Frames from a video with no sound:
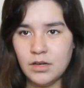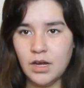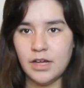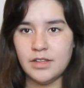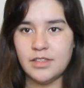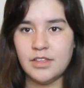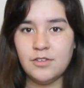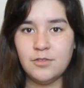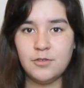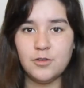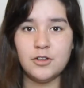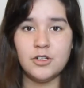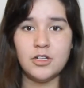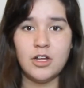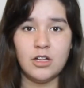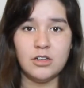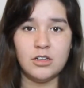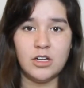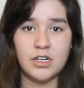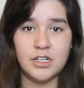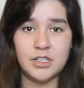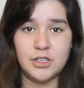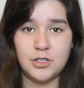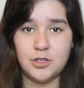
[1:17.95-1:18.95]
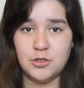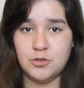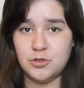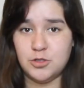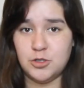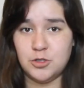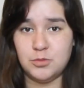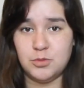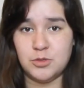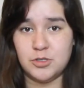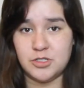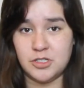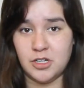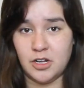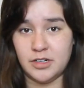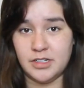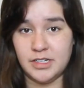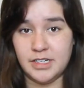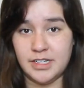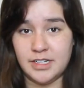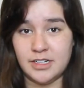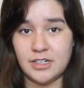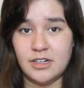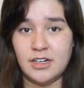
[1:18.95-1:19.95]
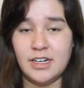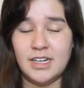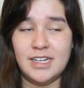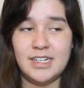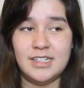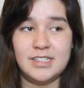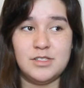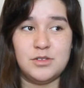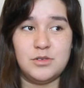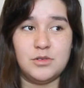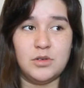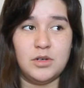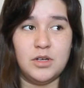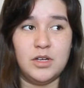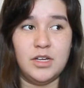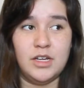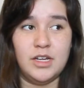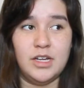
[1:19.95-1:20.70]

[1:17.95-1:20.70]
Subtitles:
I think for a lot of the YouTubers on here, it's